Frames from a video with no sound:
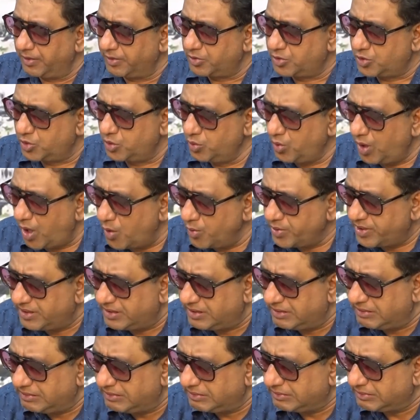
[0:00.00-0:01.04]

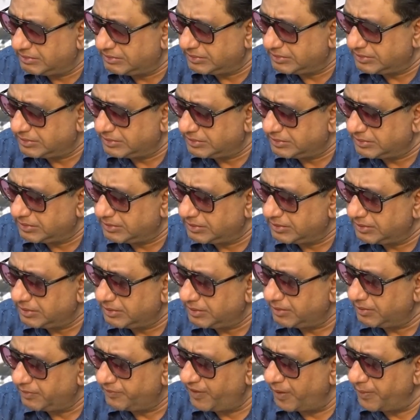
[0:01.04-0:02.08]
throughout.
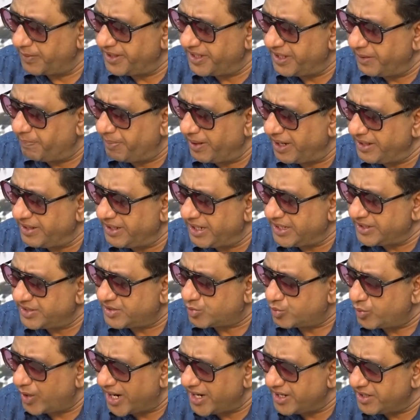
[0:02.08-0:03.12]
From
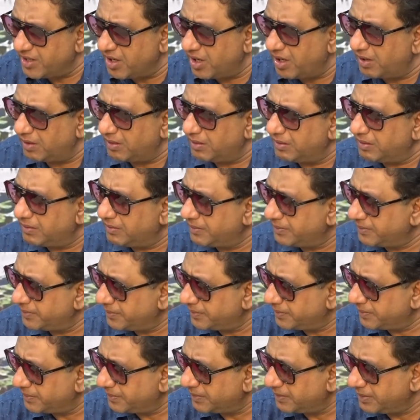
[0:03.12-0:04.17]
independence right down,
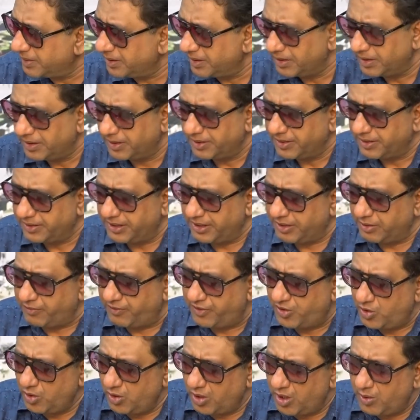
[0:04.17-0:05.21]
the
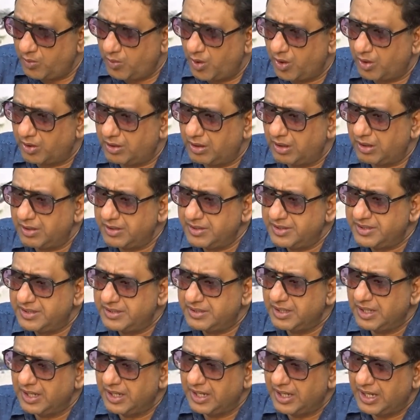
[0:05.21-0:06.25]
sugar
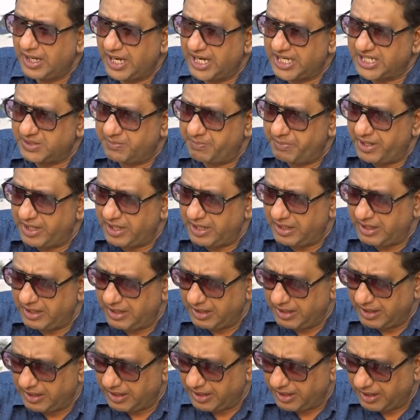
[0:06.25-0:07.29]
workers has been
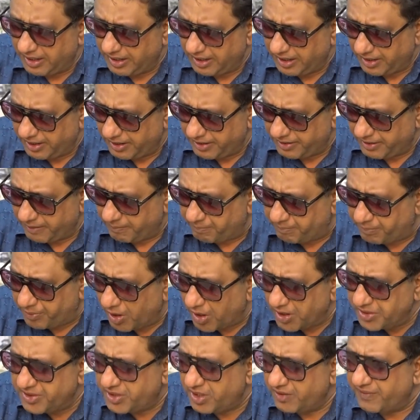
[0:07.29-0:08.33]
the
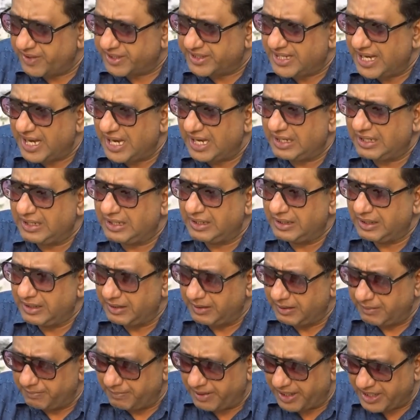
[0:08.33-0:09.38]
brunt of attack
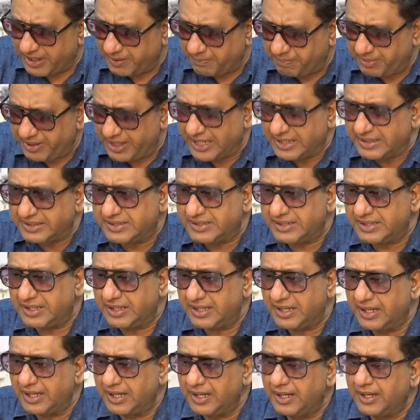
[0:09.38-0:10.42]
by the PNC.
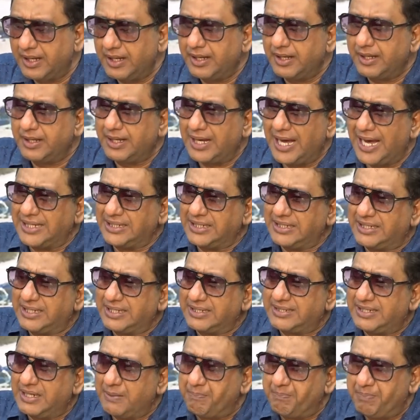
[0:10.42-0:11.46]
And it
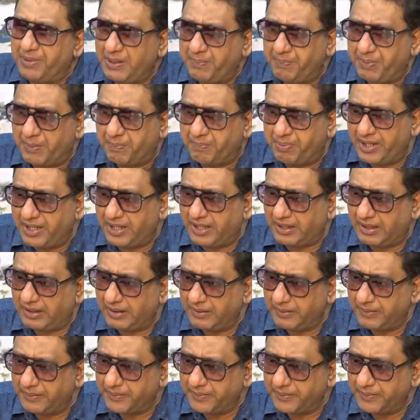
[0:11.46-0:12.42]
is the PPP,